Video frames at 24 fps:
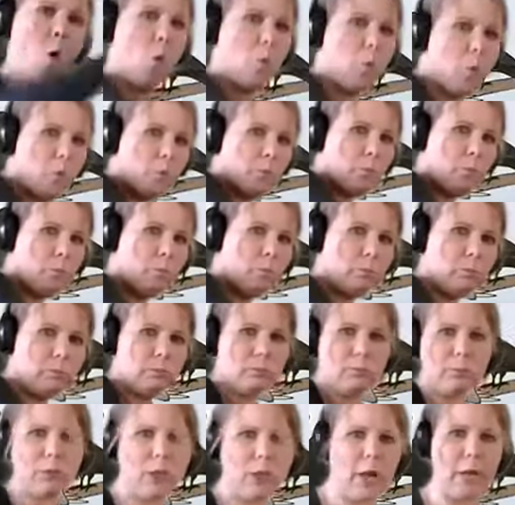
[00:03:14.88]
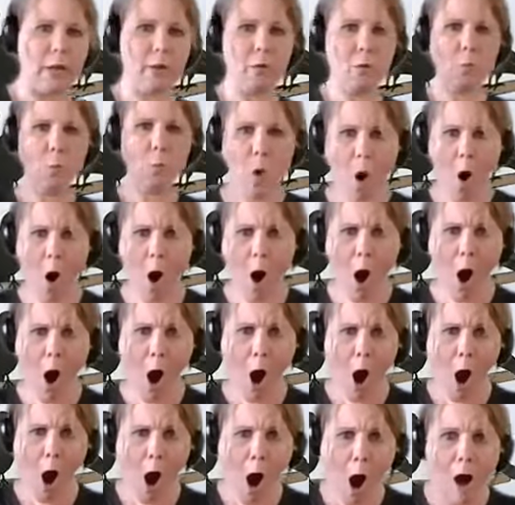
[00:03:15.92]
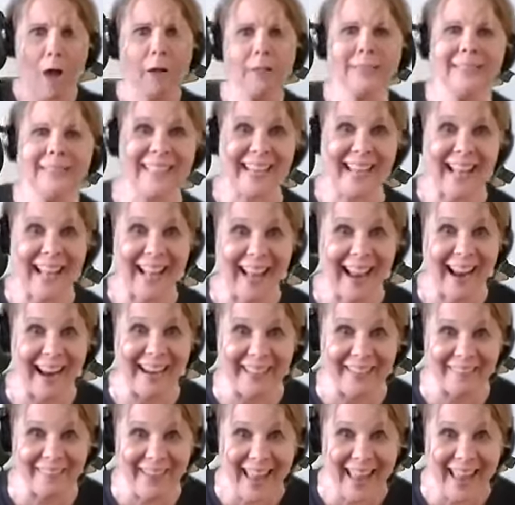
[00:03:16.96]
whoop. Okay. Whoa. Are you